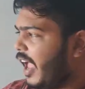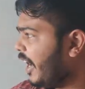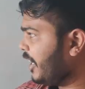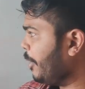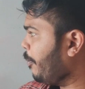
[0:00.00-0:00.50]

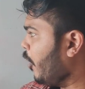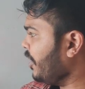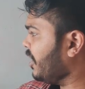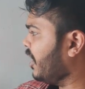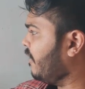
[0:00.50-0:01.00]
That
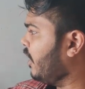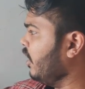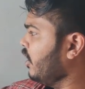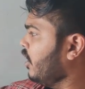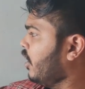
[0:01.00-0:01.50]
report he
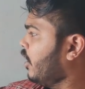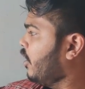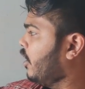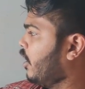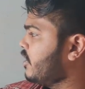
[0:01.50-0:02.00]
will
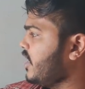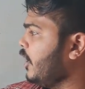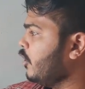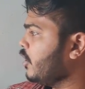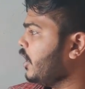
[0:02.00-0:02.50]

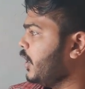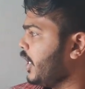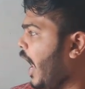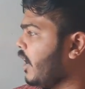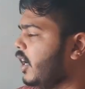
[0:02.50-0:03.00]
send to the
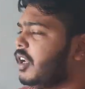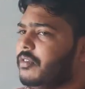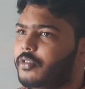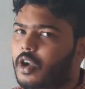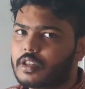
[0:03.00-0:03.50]

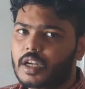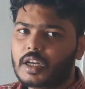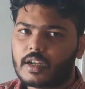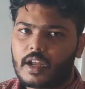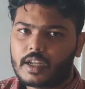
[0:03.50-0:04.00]
tracker for
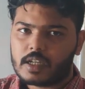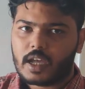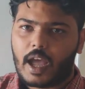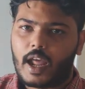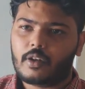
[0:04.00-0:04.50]
the
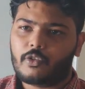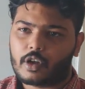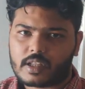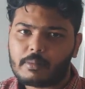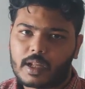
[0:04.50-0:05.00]

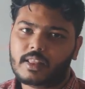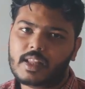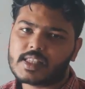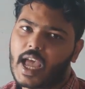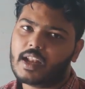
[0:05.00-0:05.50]
monthly